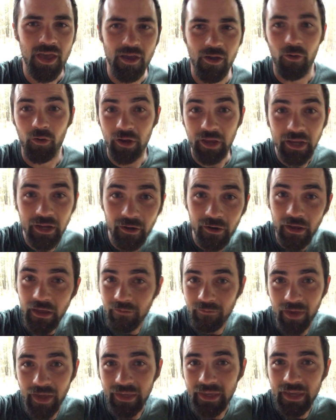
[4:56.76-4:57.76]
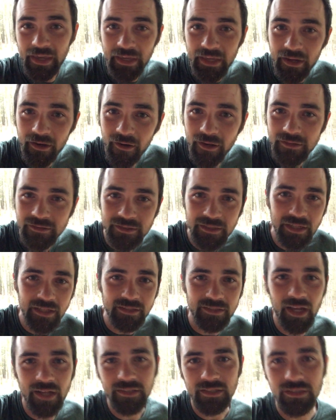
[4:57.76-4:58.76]
or hear it. If I can't hear it, see
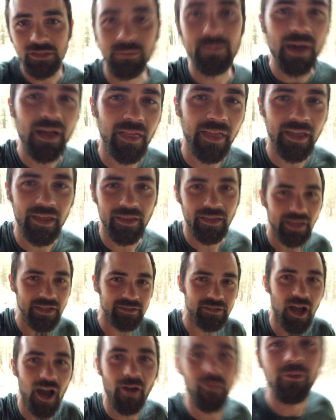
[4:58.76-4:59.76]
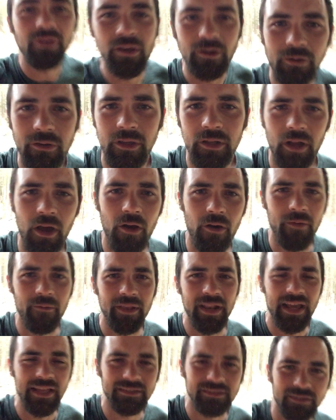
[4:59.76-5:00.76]
it, touch it, smell it, it's not real, you know? I
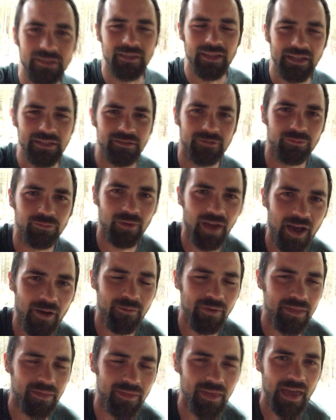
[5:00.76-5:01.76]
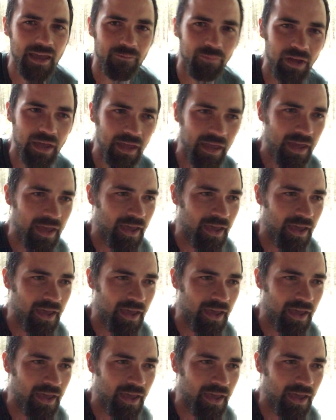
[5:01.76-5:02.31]
mean, that's how we think, but